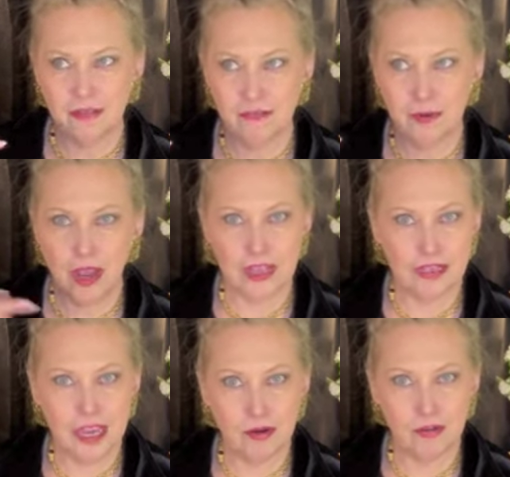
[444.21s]
behind the
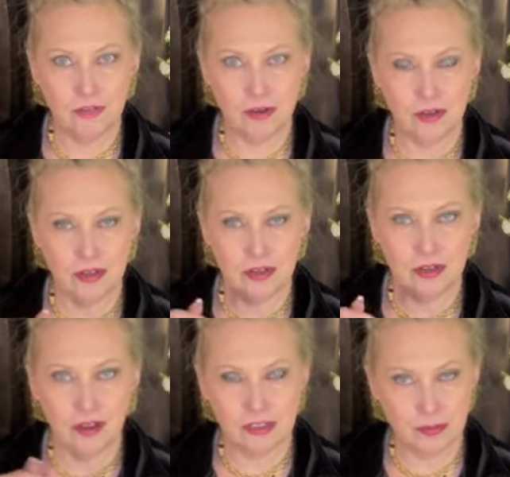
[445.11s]
counter for
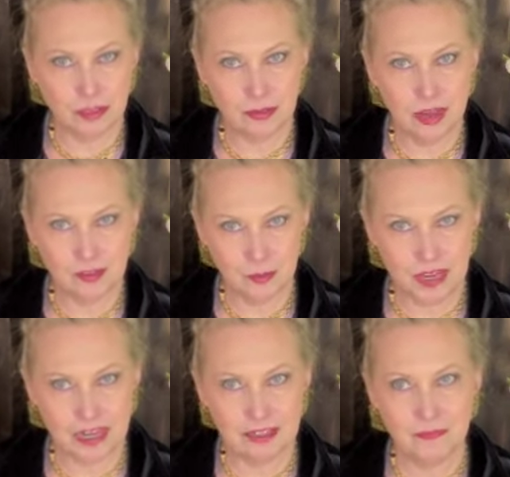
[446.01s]
Ultima 2
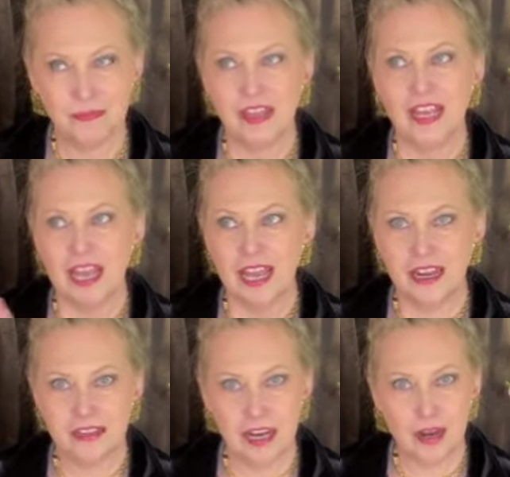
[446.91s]
Cosmetics, and
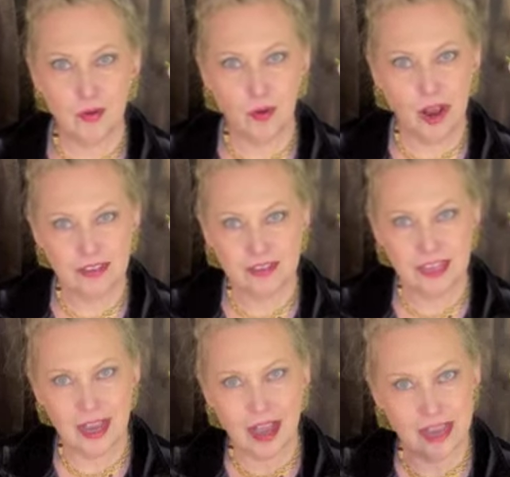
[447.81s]
then I crossed
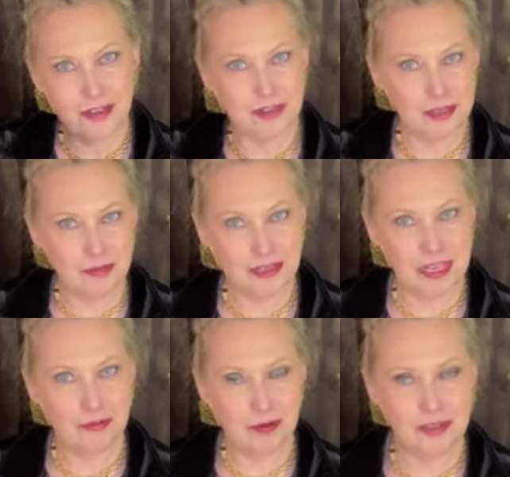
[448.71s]
the aisle literally
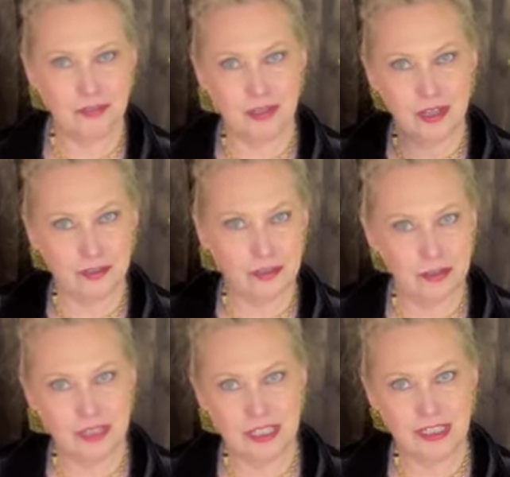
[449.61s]
and worked for another 2
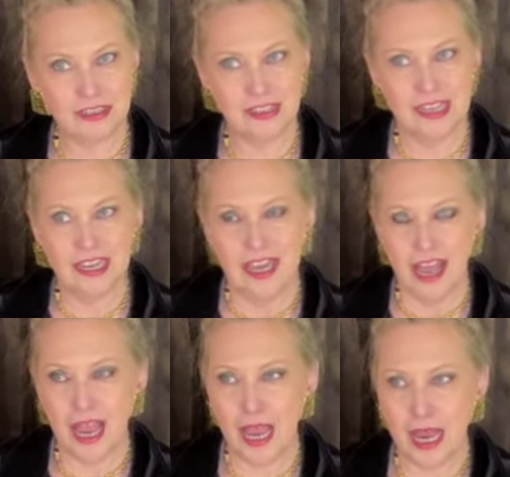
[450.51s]
years
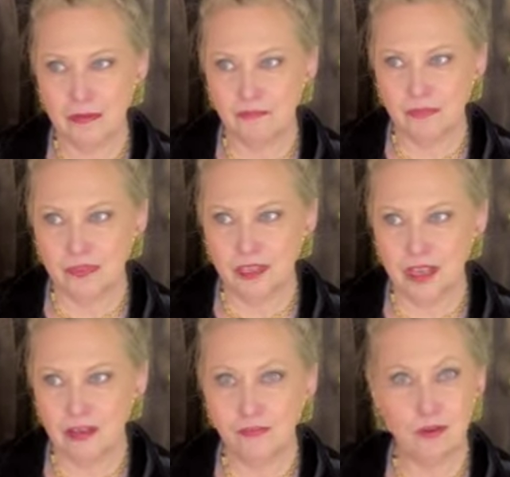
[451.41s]

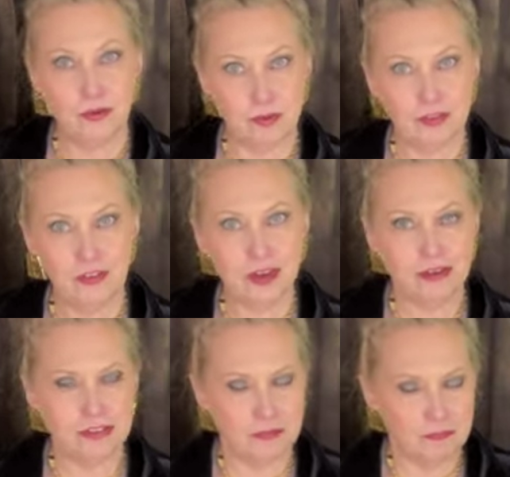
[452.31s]
for women's
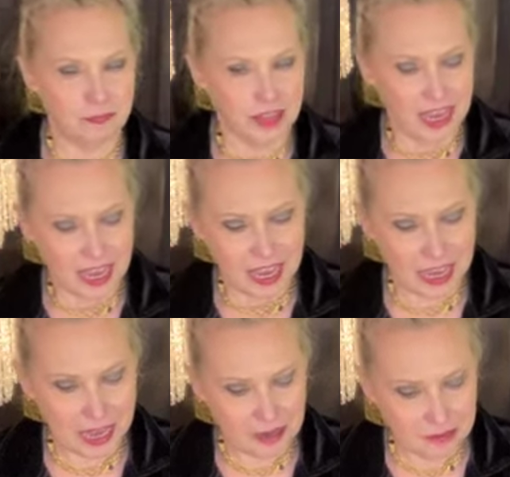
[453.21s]
fragrance.
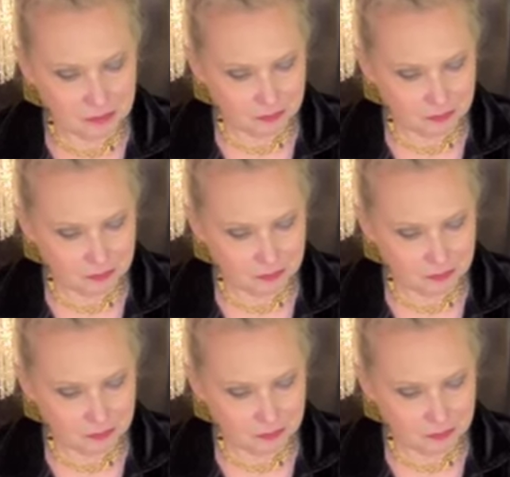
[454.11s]
And